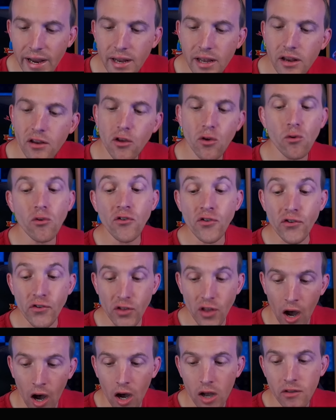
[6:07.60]
did you
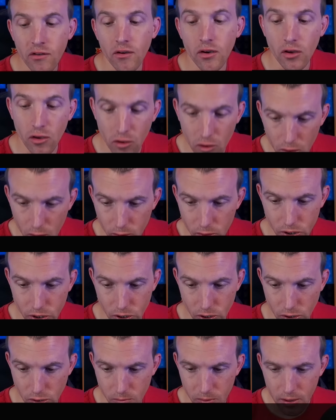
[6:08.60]
start
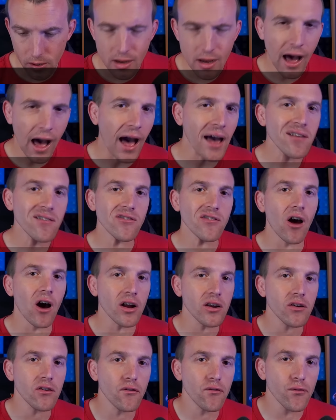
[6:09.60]
YouTube? I
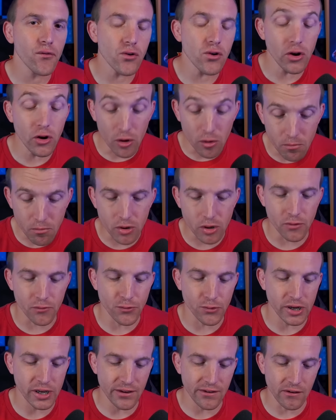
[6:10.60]
started for a number of
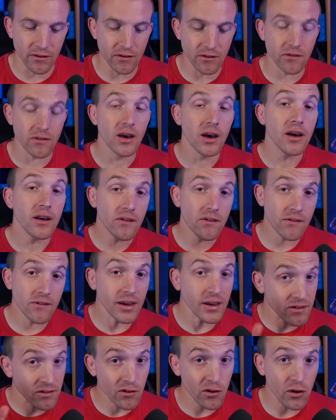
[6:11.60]
reasons.
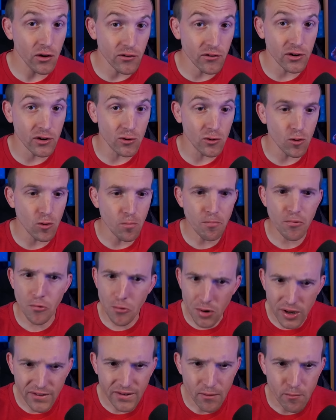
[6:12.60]
Six years ago,
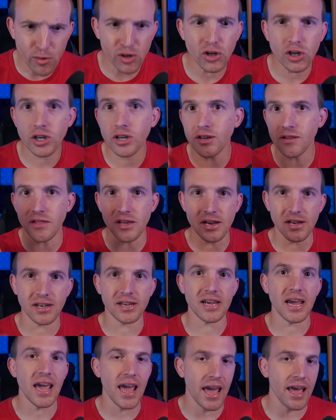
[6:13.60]
pretty much to the
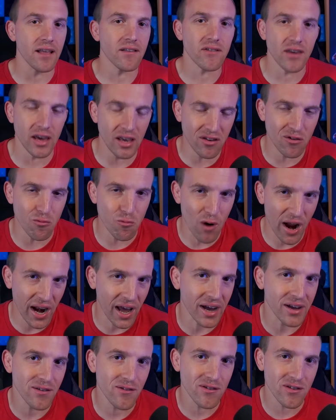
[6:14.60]
date, is when
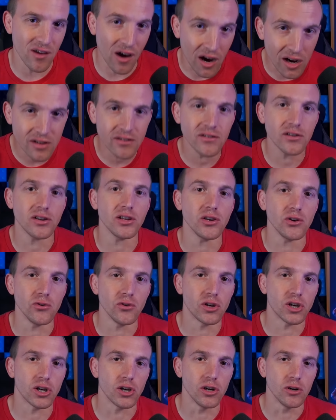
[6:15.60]
I started
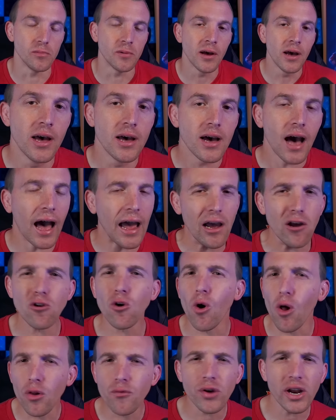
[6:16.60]
YouTube. I had
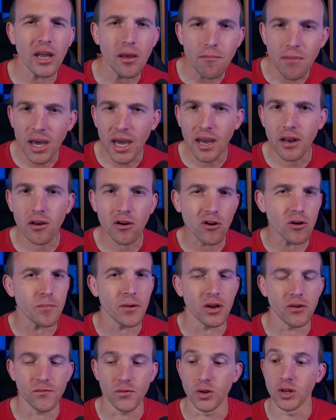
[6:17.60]
already made a couple
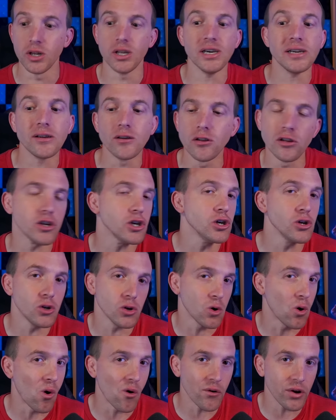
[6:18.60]
of little
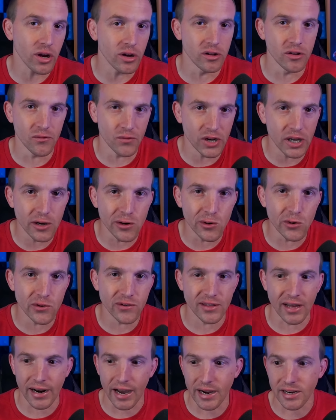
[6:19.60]
tutorial videos
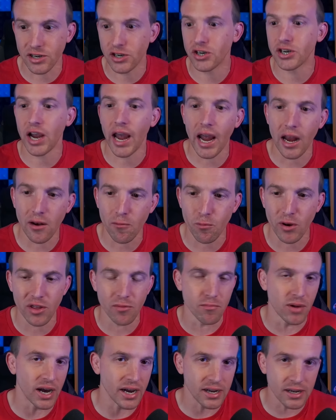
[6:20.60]
that I'd shared with
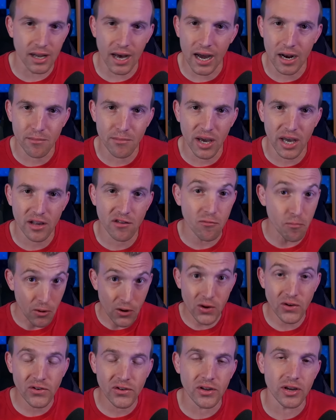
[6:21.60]
my clanmates
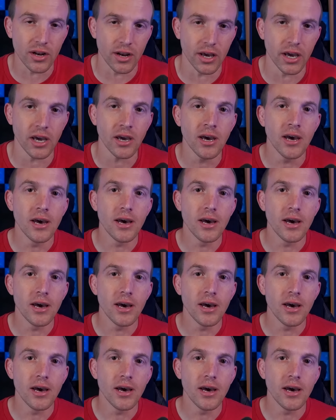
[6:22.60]
personally,